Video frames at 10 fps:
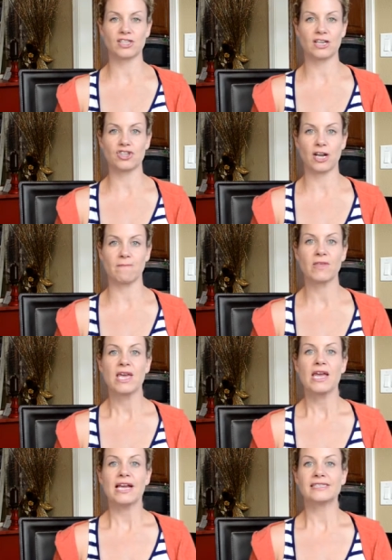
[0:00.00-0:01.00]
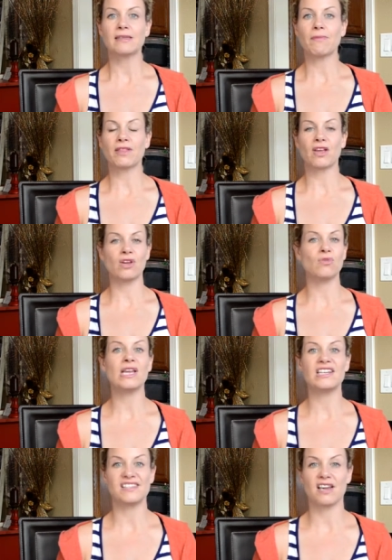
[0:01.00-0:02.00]
tension is something that you
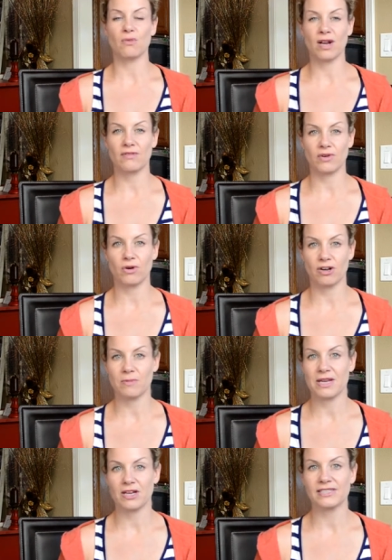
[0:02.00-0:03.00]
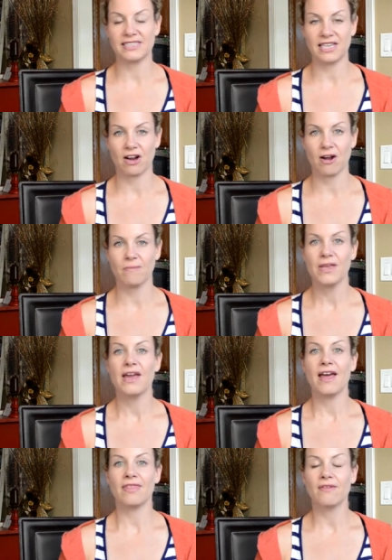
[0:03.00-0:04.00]
need to get rid of in order to be a good singer.
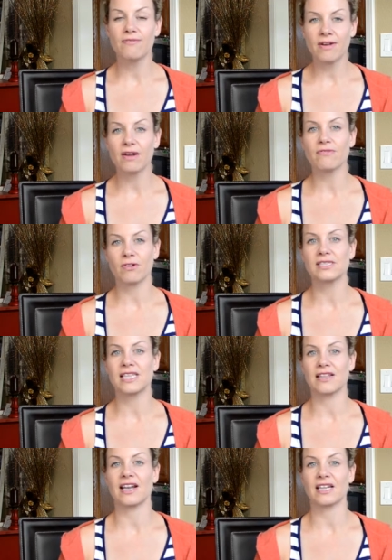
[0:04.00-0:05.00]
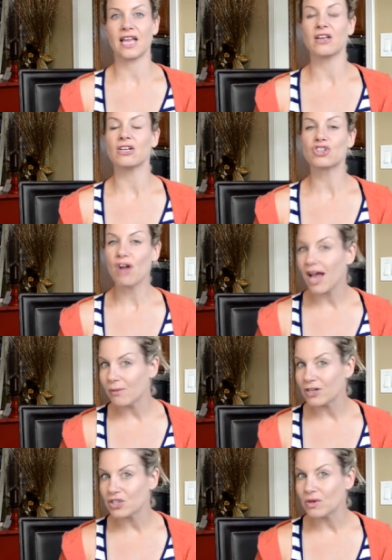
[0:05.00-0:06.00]
And the very first thing that I'd like you to try
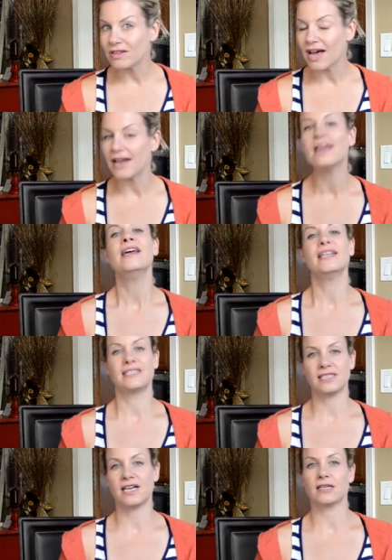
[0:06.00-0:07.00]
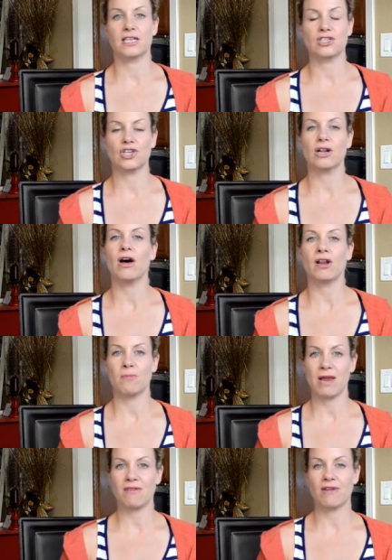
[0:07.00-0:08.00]
when doing that is the tongue tension on a
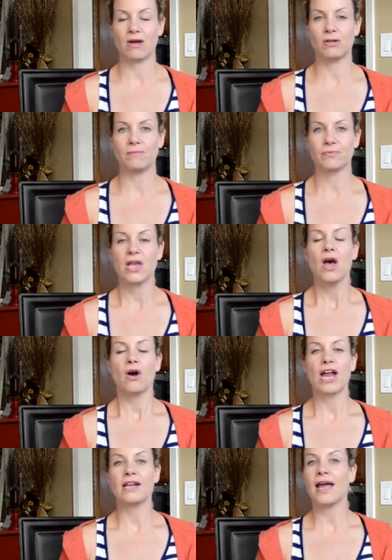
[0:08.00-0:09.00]
may vowel. Okay,